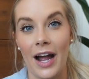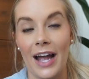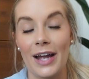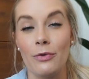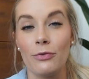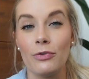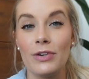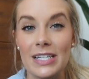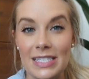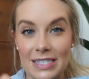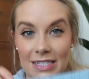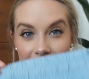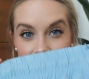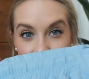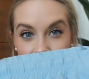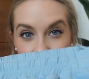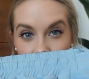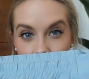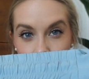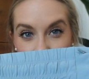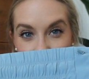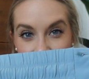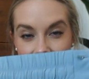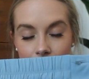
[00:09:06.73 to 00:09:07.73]
I recently
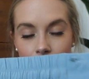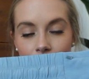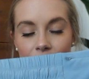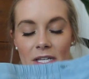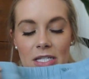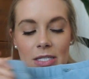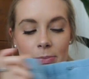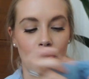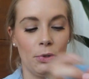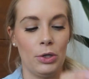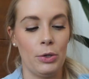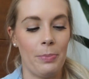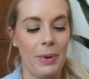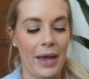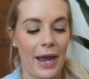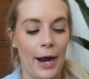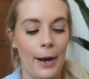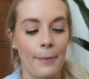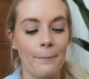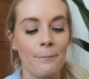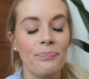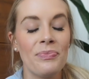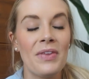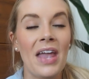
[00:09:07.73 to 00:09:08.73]
just picked up this blue
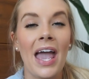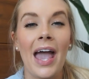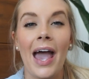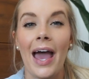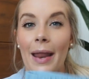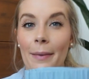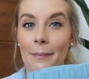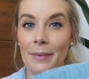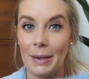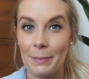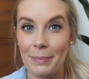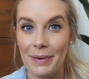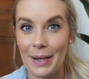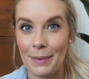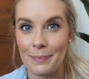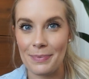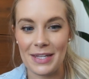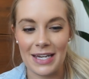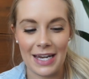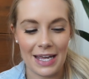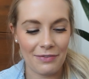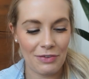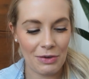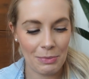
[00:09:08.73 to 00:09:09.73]
pair, and I'm gonna pick up
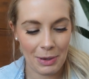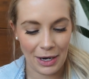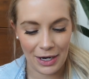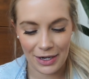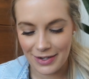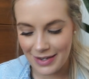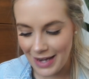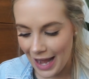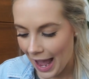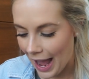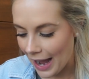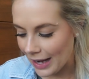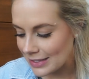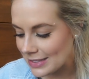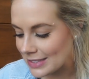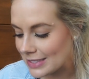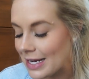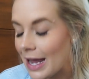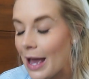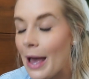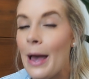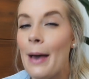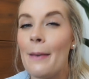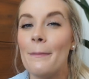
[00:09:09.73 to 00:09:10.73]
the navy pair next,
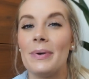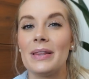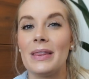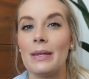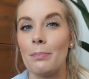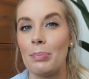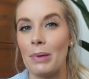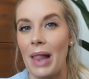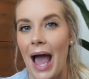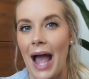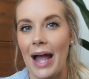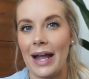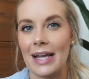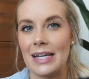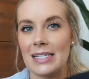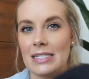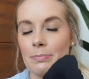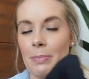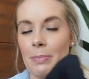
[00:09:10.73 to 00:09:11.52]
but the black has